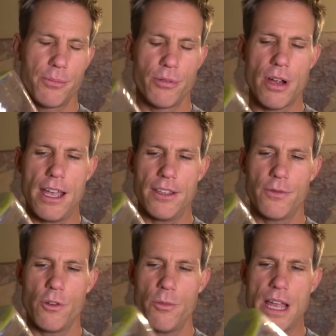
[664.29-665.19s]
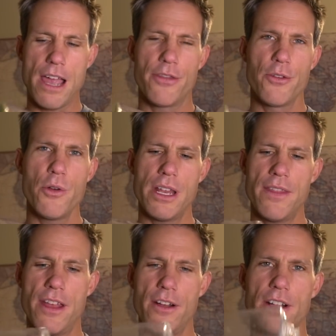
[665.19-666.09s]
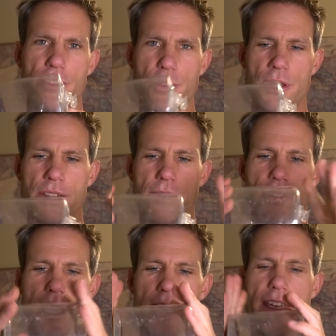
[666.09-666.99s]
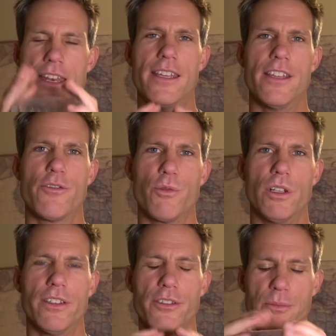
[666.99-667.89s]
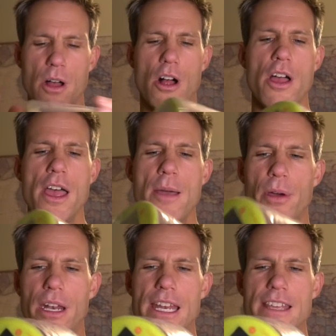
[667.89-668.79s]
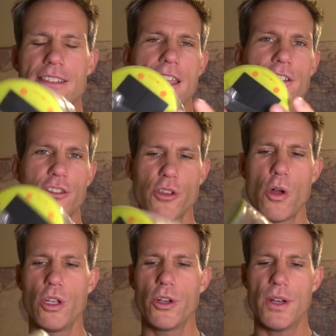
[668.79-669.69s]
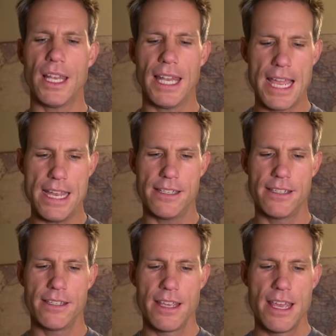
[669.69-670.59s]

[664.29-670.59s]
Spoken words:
surprise for me. I threw it in there because you can deflate it and it gets really small, but it is a solar light.